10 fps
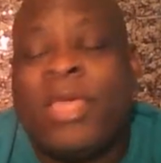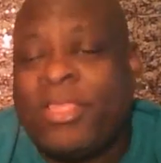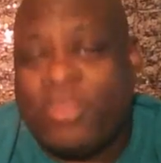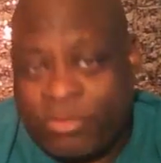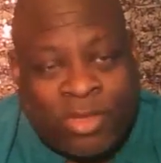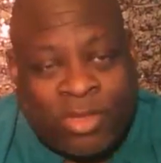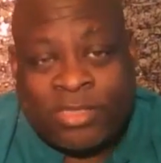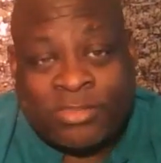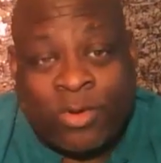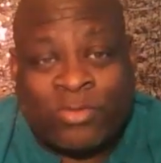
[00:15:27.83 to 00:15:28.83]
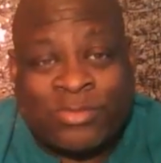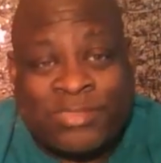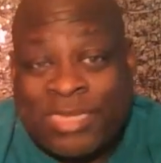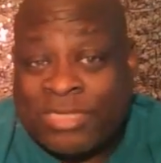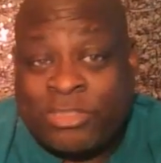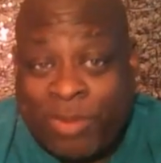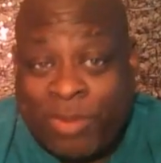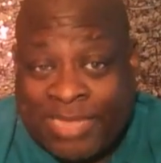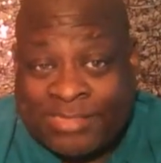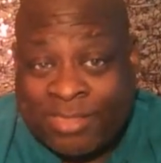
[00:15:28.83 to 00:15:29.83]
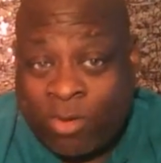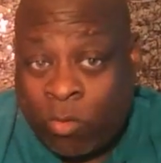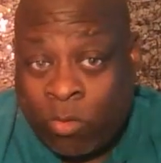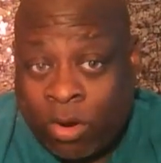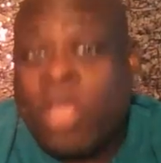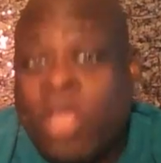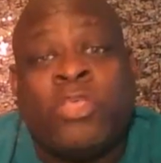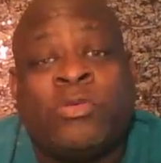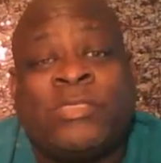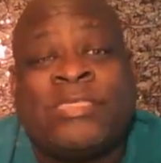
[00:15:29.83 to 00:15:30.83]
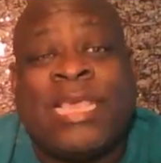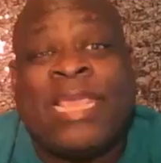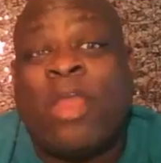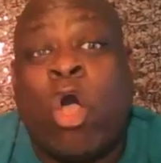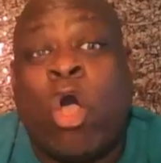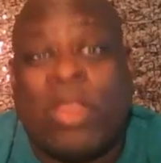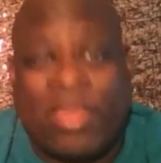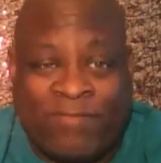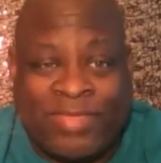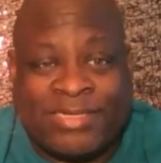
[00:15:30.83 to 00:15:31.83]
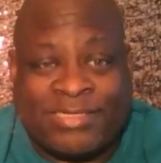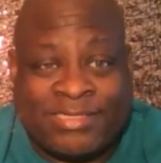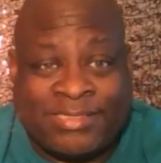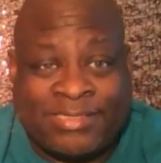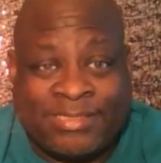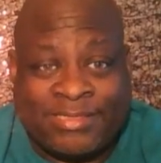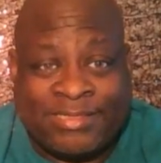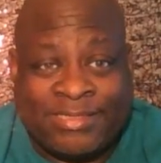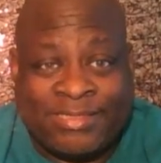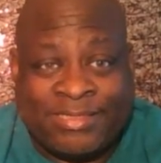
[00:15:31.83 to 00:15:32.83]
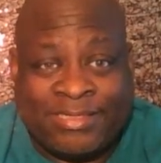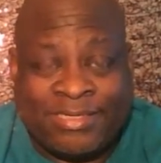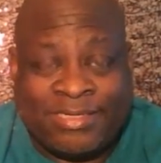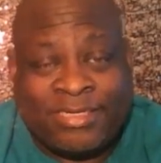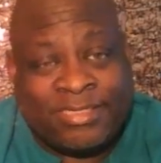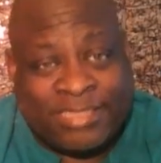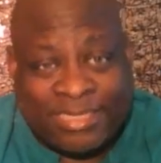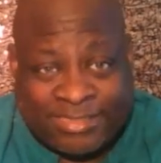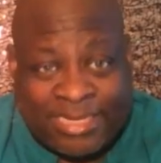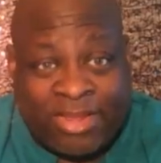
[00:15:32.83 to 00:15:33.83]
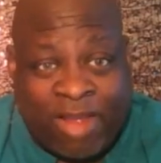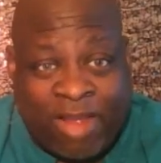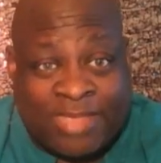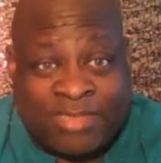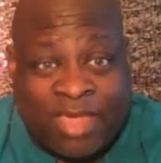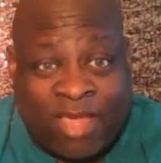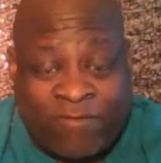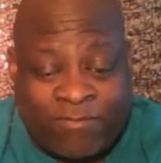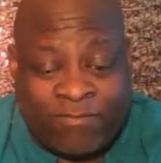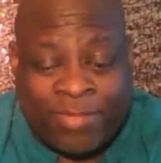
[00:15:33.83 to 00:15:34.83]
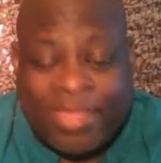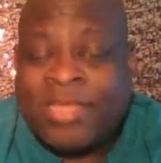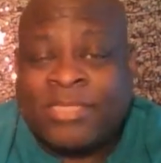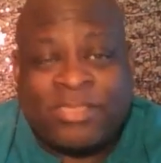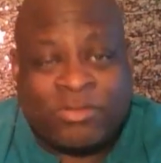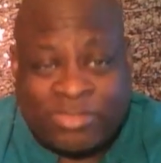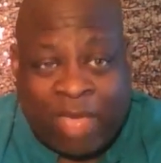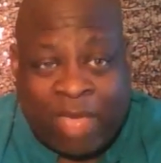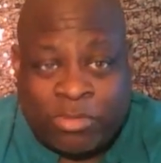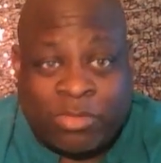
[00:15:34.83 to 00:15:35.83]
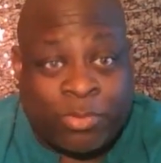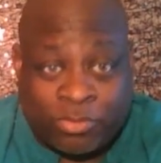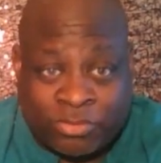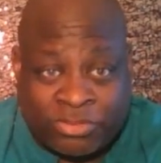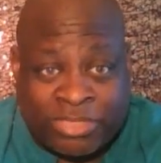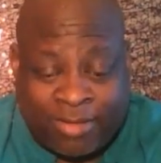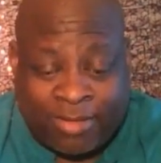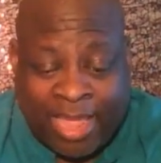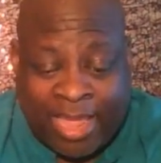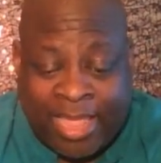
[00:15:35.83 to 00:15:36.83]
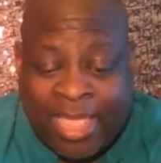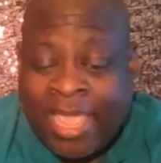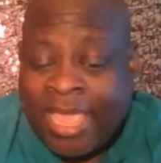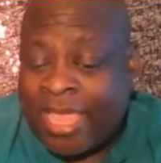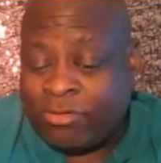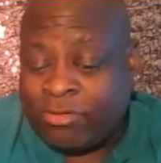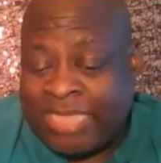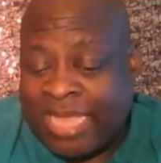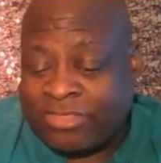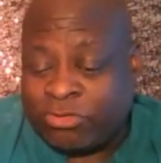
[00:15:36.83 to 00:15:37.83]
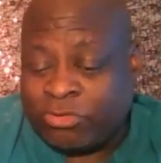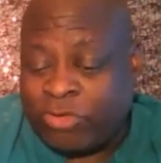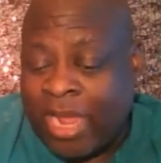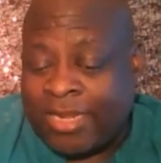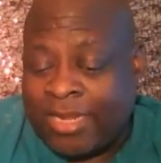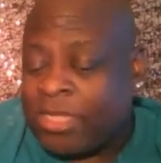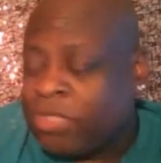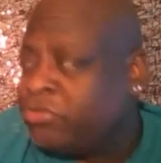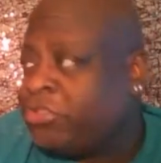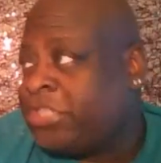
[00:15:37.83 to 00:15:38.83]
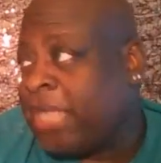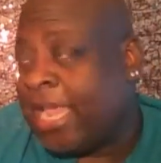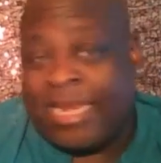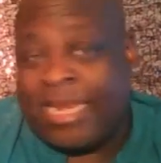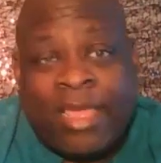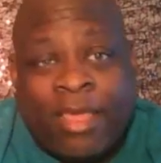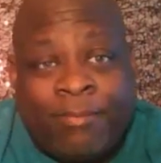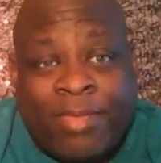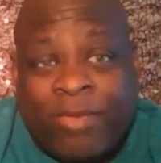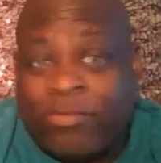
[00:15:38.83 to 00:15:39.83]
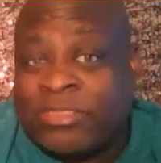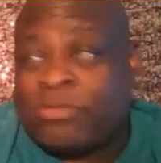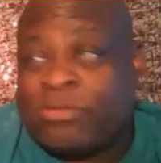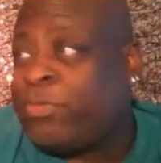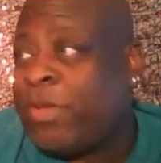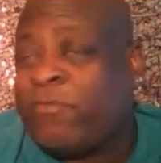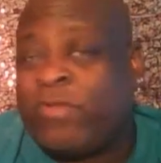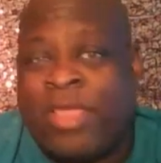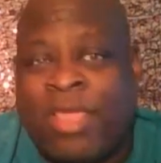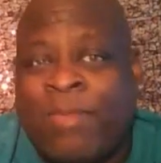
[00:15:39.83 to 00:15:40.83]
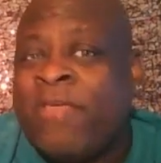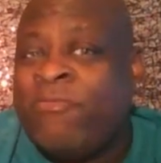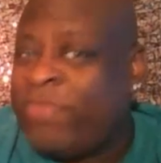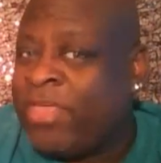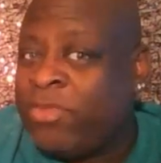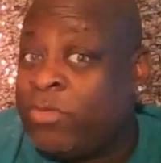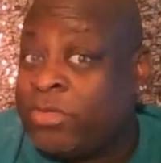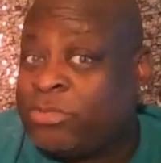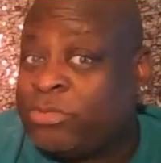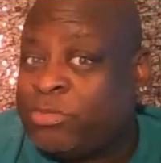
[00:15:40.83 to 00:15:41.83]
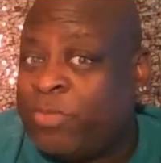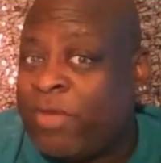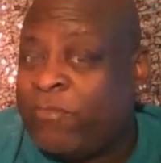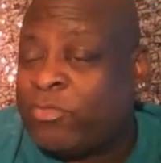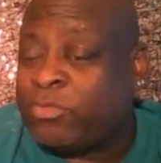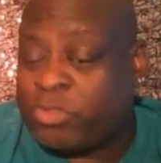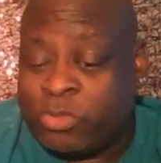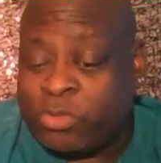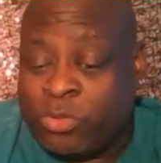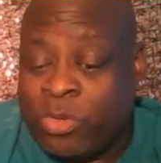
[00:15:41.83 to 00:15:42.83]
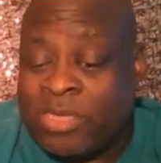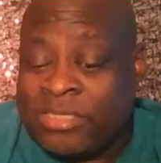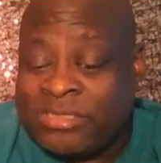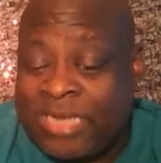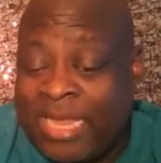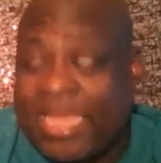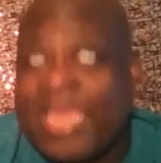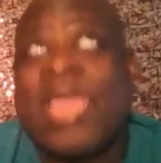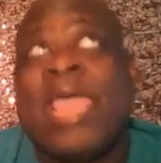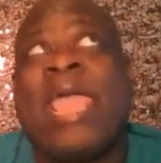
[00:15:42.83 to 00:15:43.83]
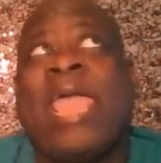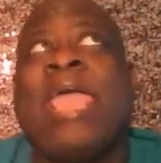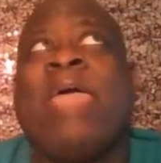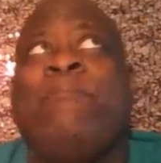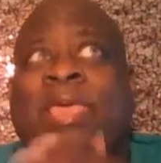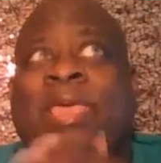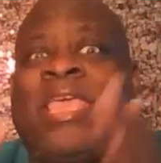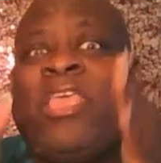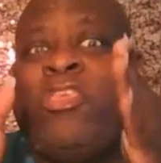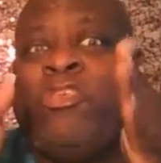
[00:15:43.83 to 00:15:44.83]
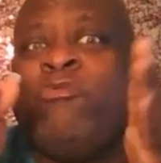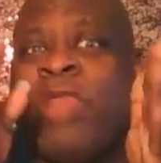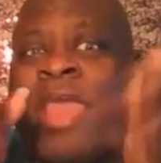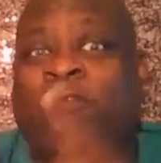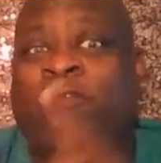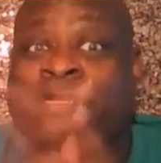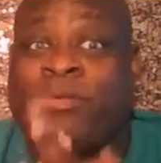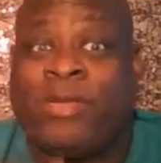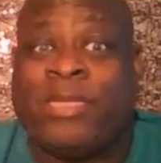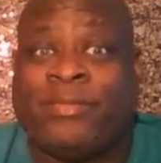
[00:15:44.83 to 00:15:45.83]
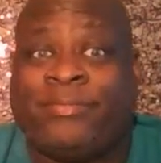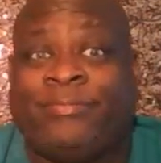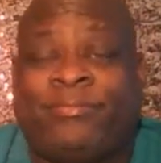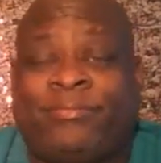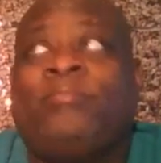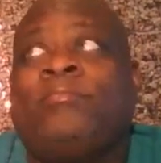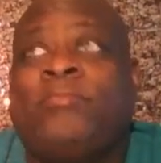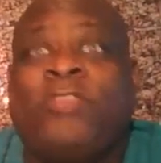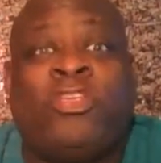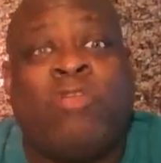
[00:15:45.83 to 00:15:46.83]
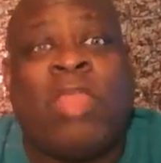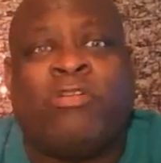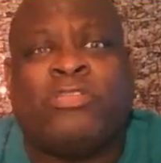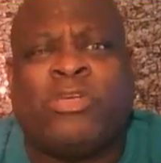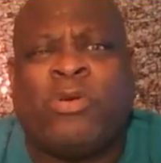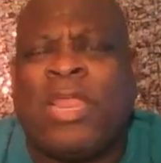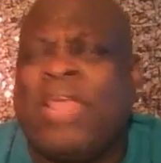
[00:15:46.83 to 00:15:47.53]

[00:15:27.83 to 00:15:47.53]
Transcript: You saw his whole set, you plastic whore. You seen all of it. Didn't take your eyes off of him. So stop with the bullshit, okay? And you sat there trying to, you shaded him and was disrespectful to him. Then you were disrespectful to Slick. And Mickey, you let her do it. You let her do it.